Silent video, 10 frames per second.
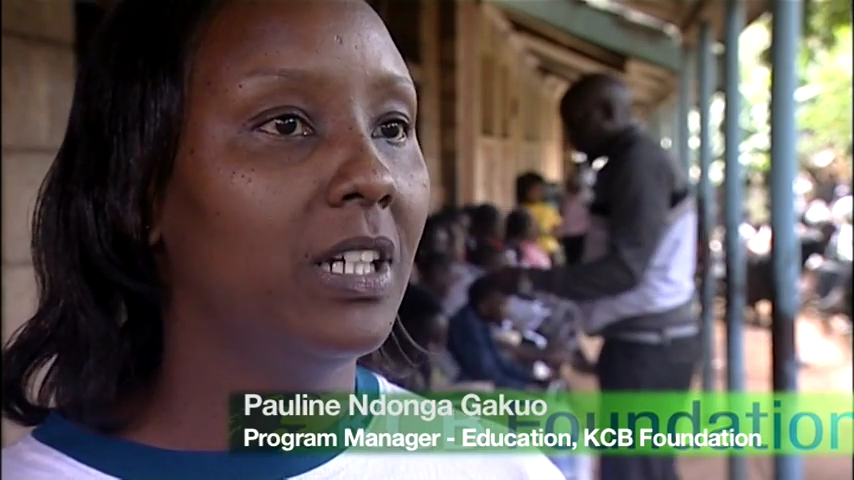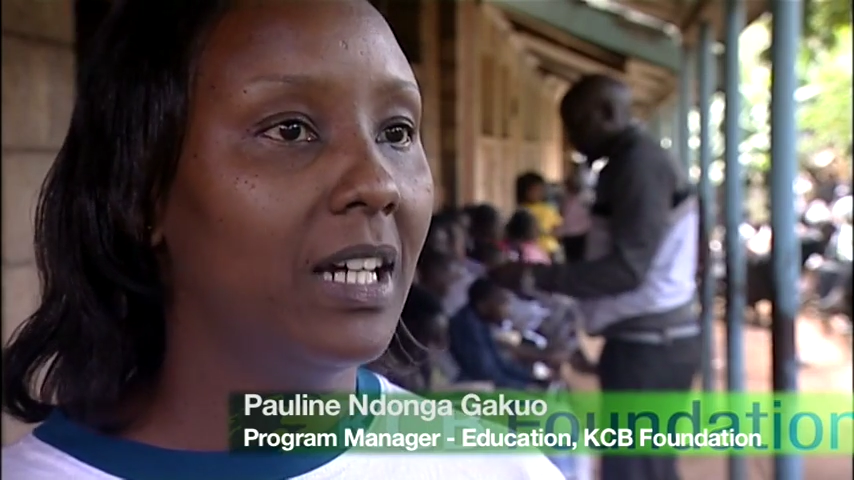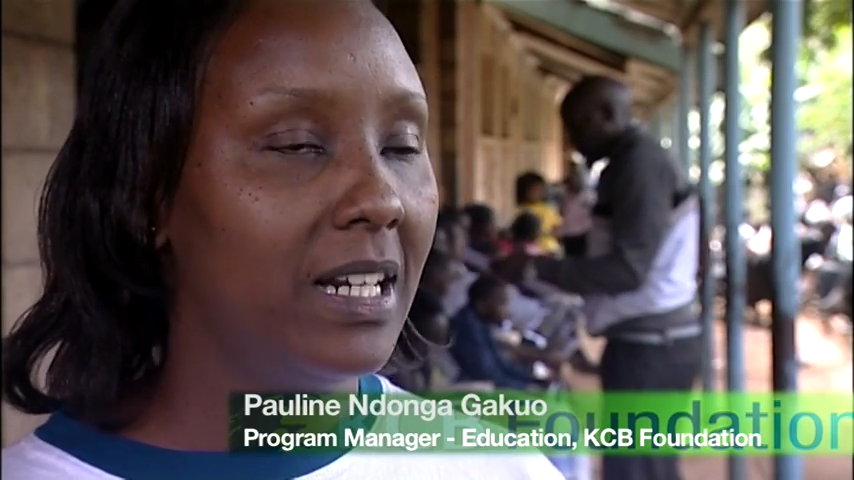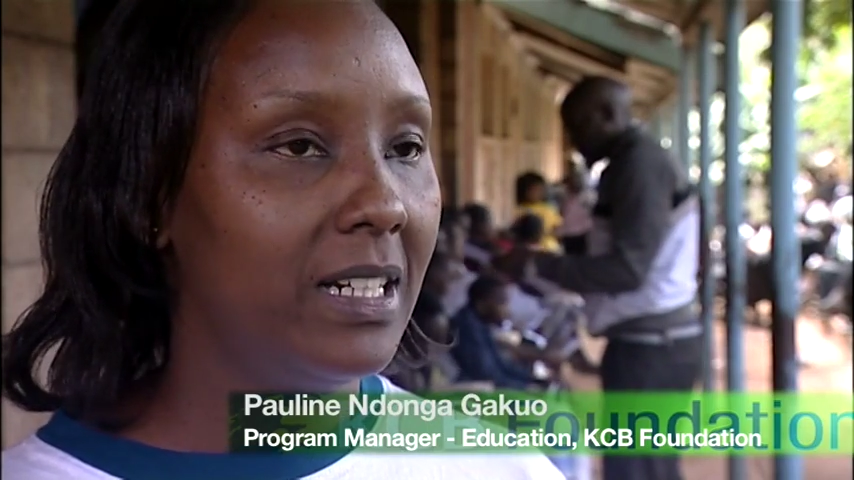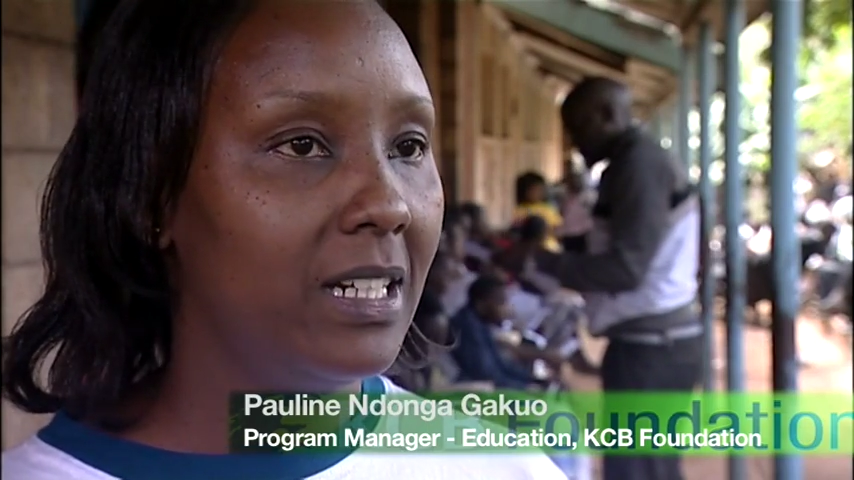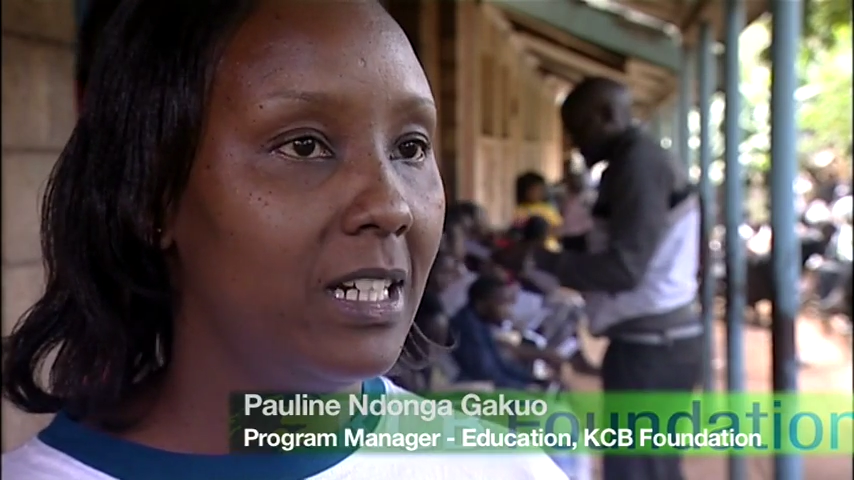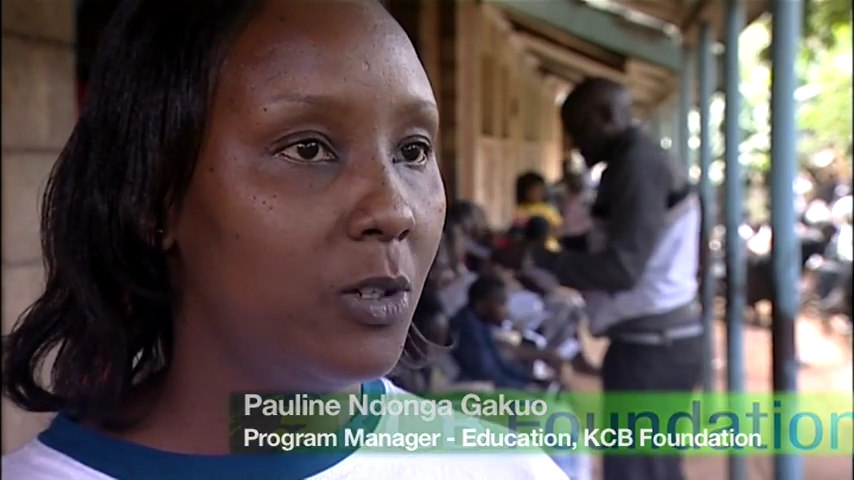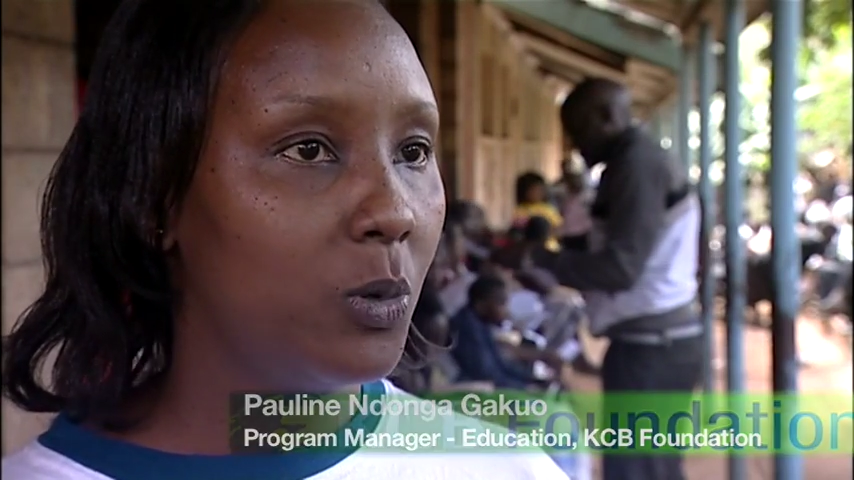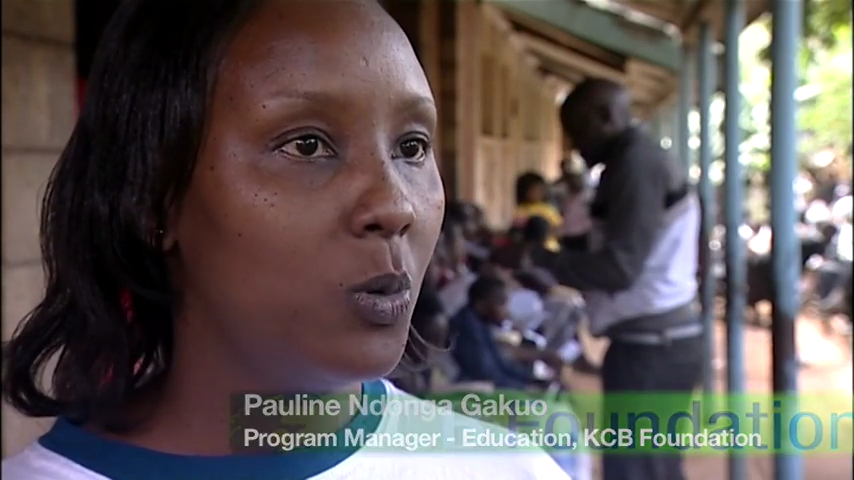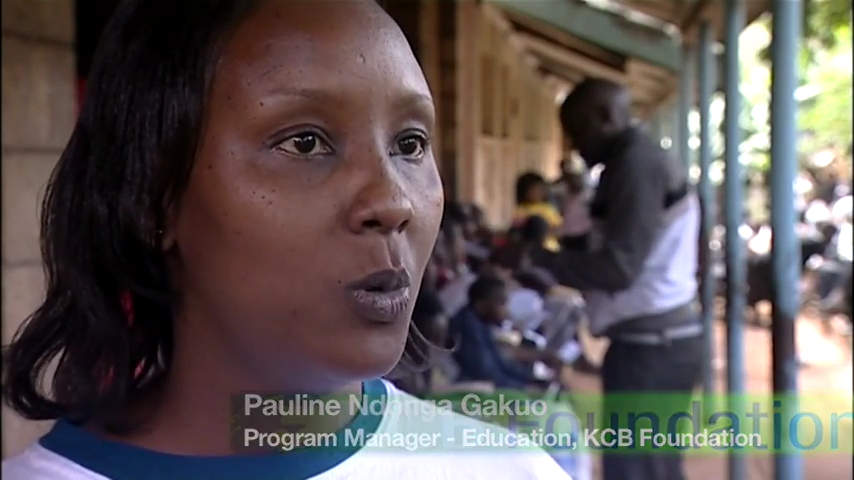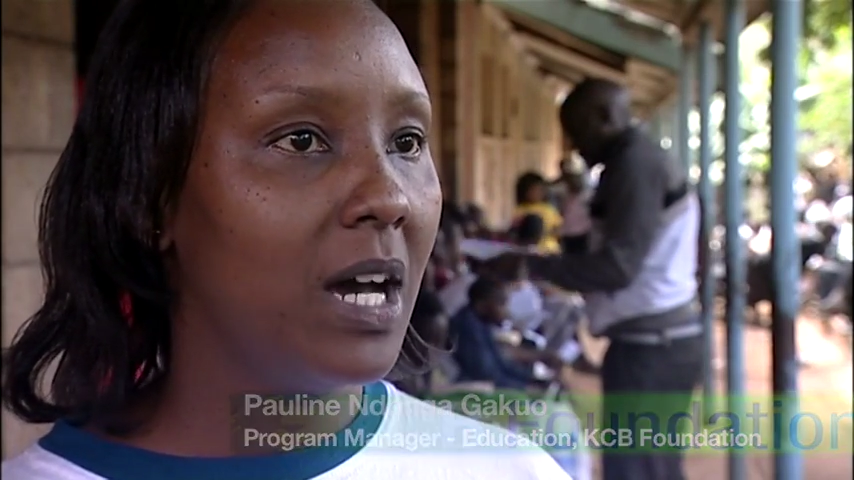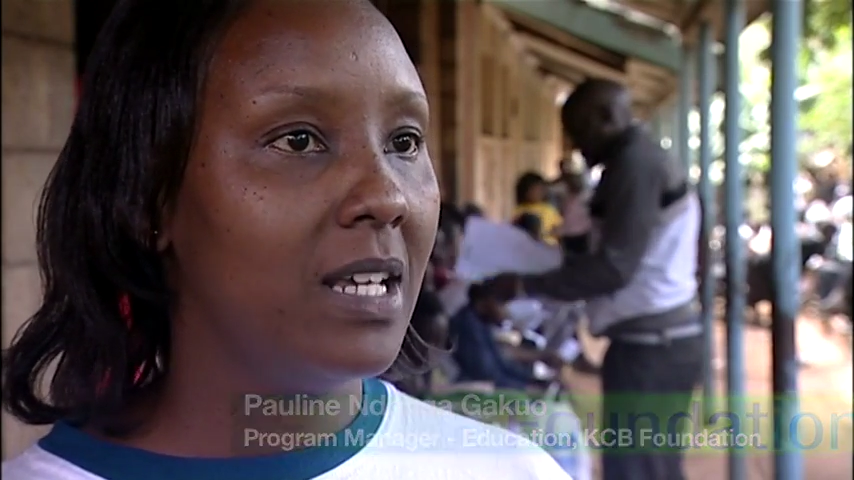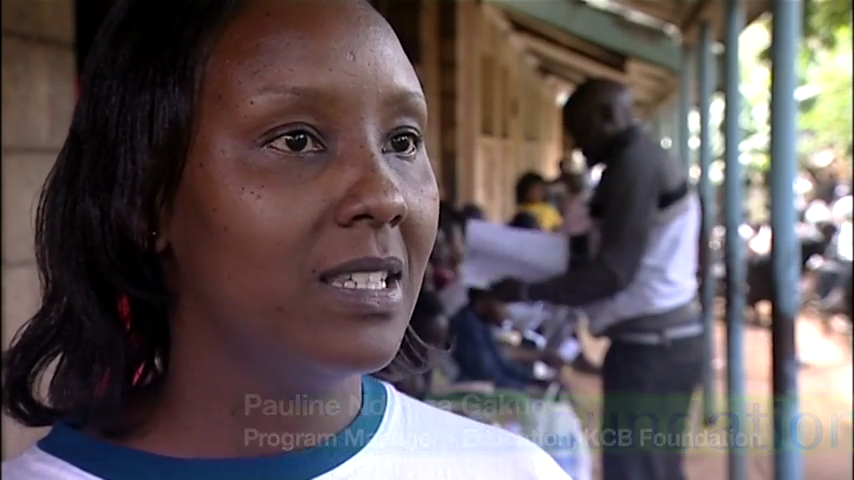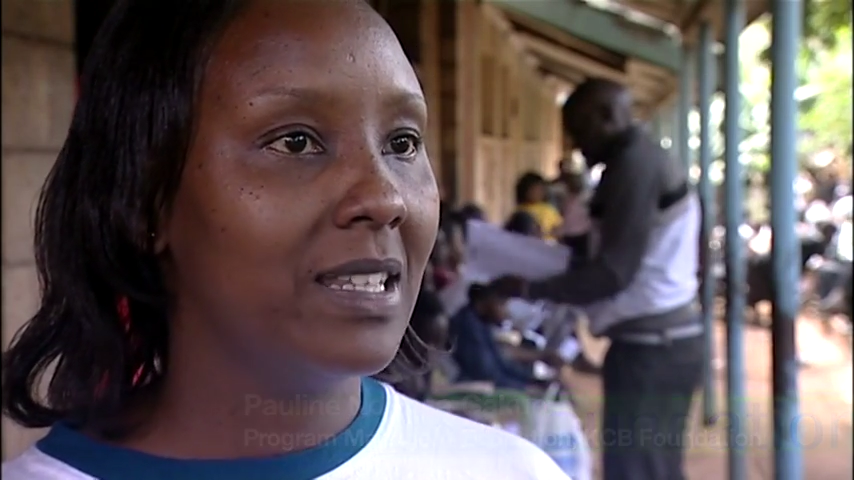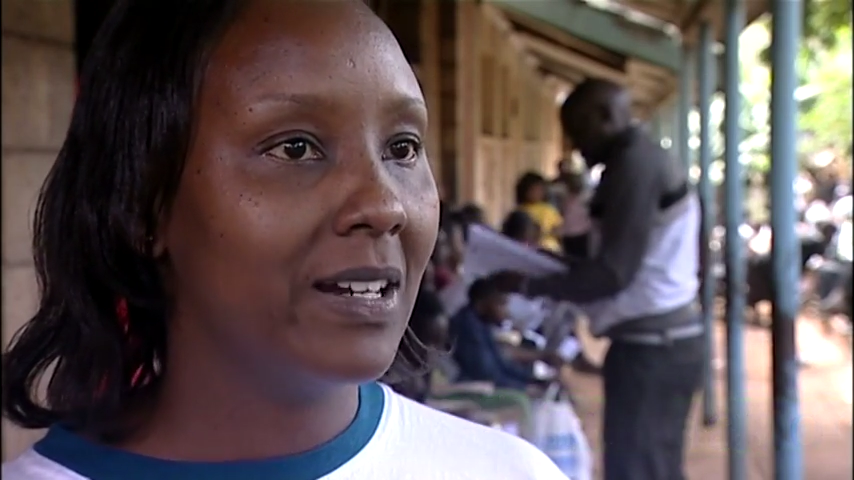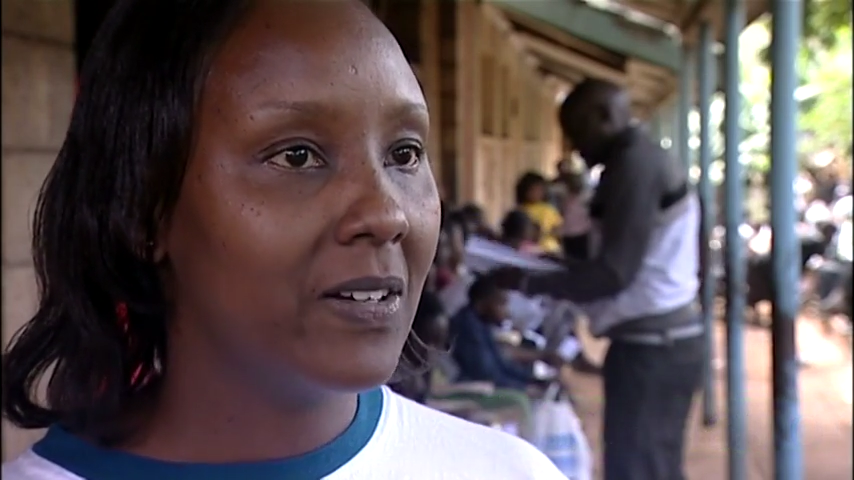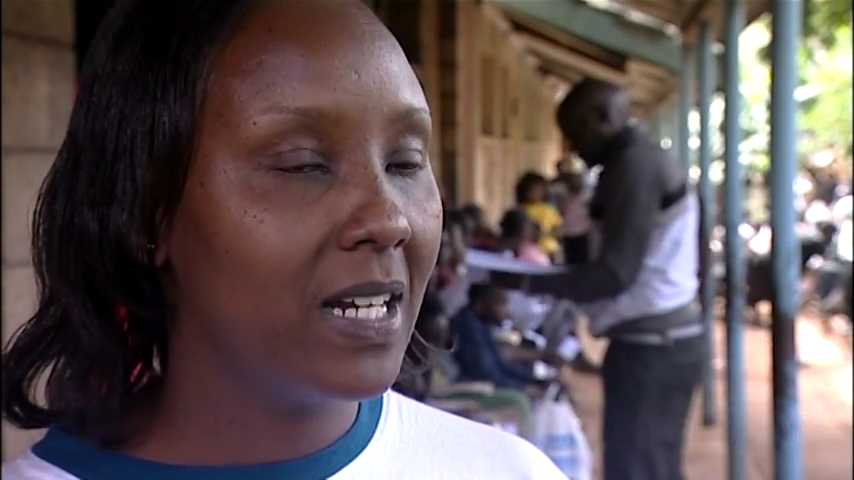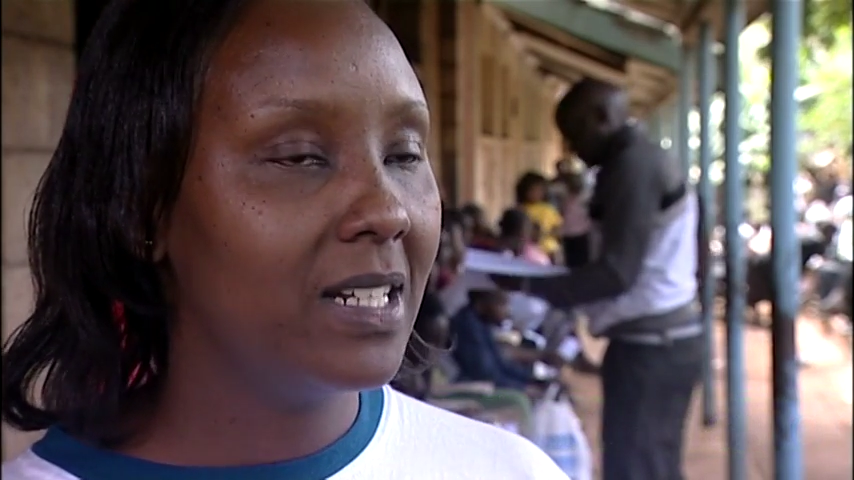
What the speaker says: candidate who has the right